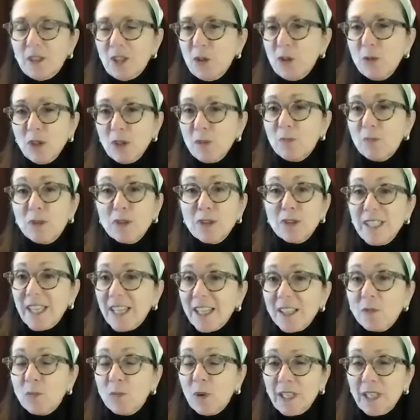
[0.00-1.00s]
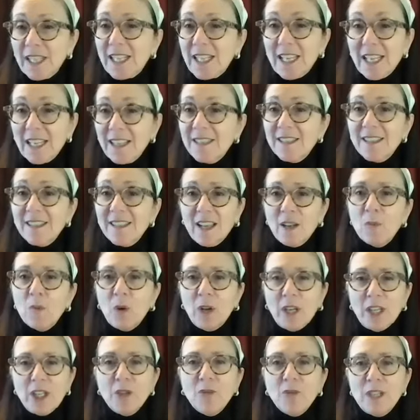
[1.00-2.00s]
can predict what it is and
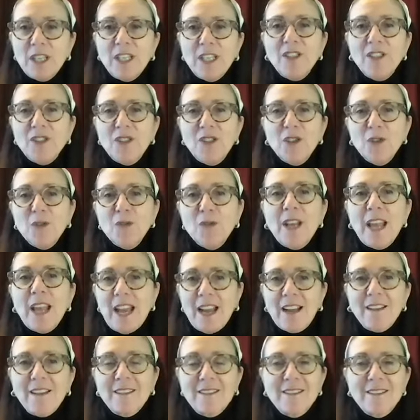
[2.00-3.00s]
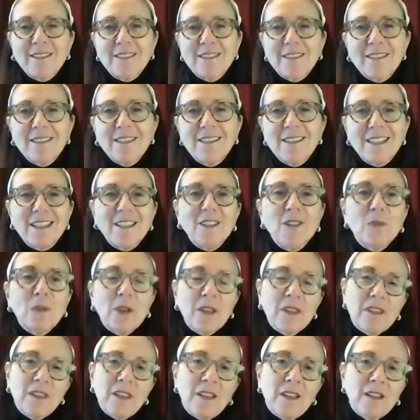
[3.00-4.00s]
what you need to do next to deal
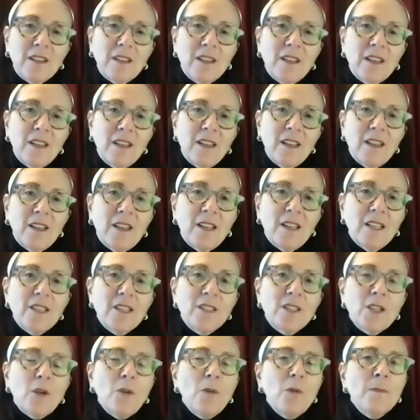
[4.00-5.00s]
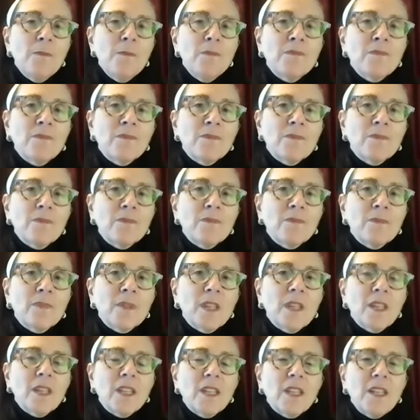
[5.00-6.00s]
with it. So
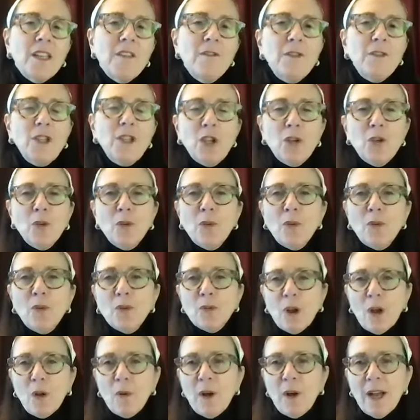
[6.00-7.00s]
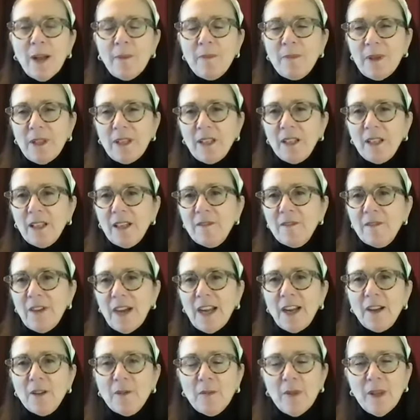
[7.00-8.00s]
if you grow up in an
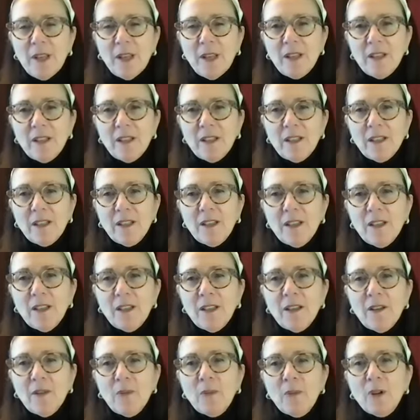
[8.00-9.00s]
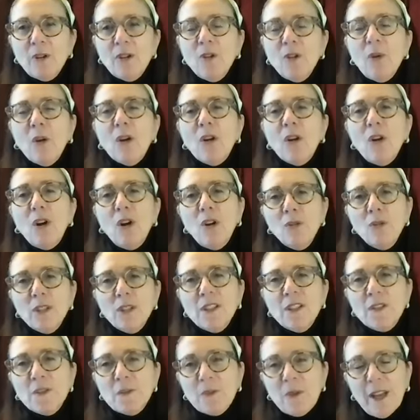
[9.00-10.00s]
environment where you are
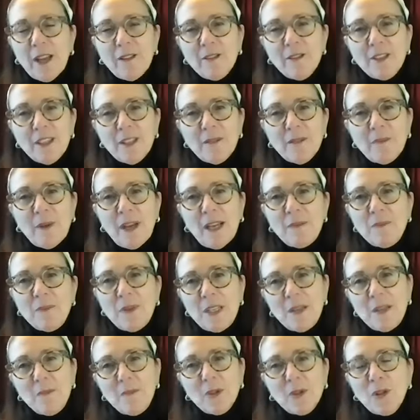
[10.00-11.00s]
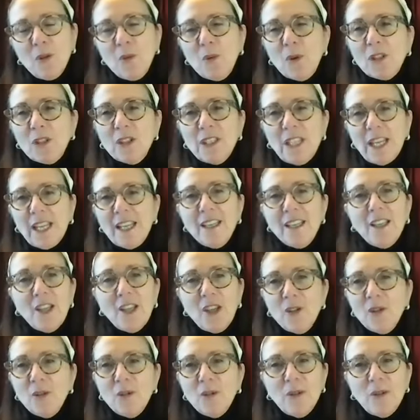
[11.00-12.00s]
only surrounded by people who are like
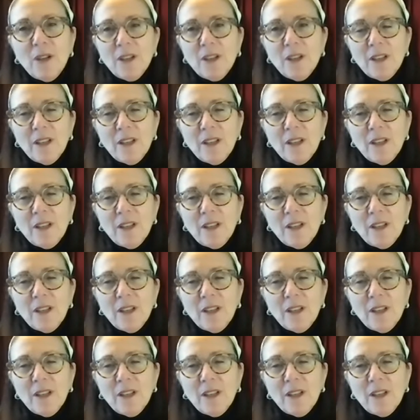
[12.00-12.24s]
you,